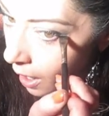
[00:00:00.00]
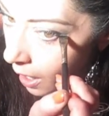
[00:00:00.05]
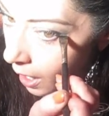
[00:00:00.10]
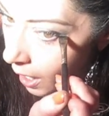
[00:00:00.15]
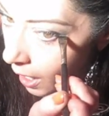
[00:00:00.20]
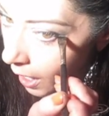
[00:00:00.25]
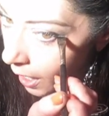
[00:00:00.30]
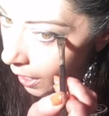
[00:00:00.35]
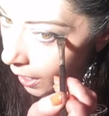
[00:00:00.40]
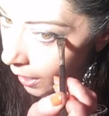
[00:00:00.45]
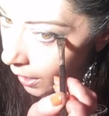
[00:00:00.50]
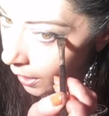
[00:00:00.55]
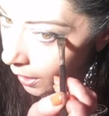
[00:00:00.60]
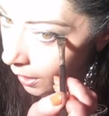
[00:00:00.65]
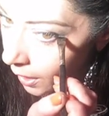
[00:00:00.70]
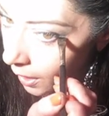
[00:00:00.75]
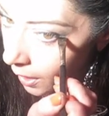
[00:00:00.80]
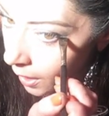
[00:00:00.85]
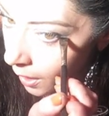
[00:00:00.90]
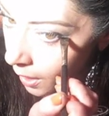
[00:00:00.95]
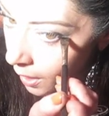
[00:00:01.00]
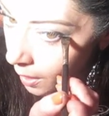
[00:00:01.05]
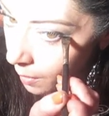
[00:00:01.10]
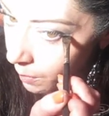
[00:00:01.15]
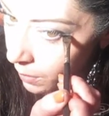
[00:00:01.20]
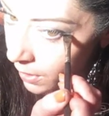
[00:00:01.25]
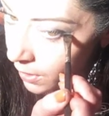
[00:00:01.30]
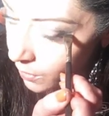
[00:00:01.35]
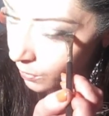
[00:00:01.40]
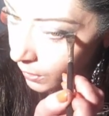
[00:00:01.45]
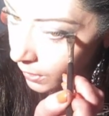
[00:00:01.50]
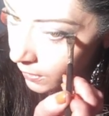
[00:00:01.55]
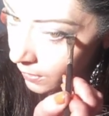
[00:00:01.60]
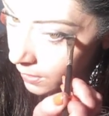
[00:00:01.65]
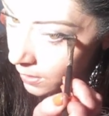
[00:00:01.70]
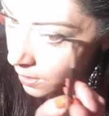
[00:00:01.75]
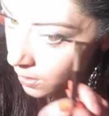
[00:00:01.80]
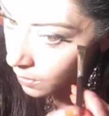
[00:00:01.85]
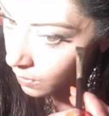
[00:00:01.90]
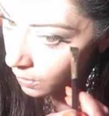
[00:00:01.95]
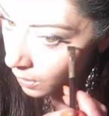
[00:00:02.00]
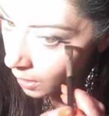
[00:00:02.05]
eye between the two